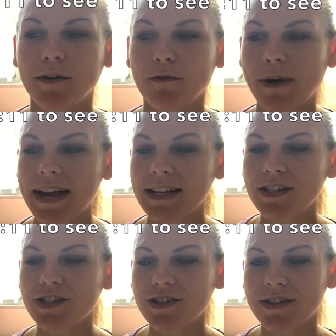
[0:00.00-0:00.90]

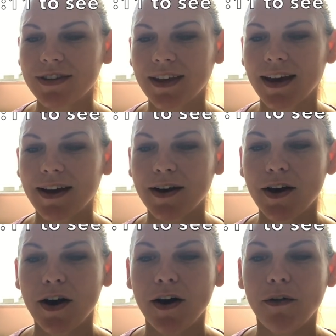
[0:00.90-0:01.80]
range to like
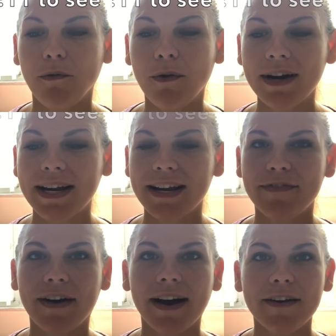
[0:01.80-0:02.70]

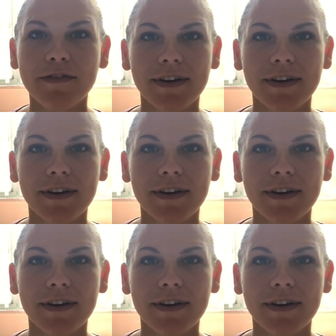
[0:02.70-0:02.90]
185